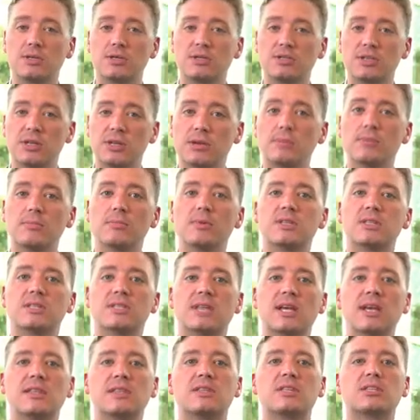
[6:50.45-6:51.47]
Jim
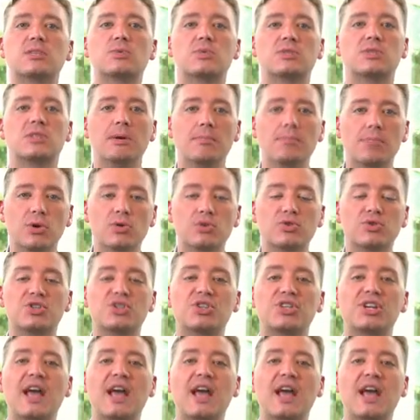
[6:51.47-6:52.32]
said this was the most